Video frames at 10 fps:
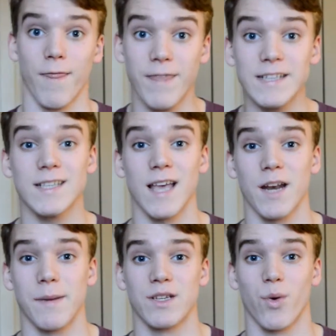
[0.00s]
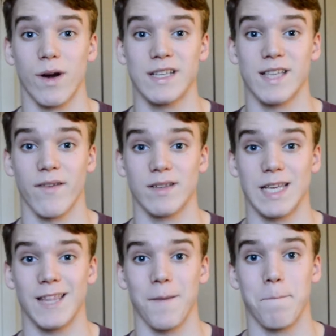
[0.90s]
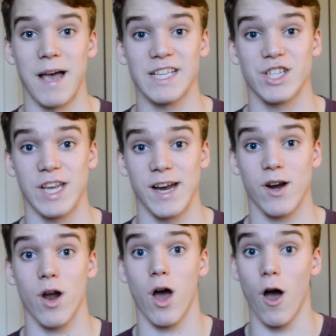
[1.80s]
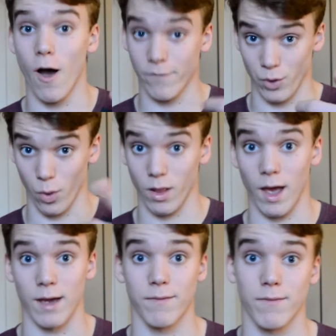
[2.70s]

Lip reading: This is how to make 2017 the best year of your life.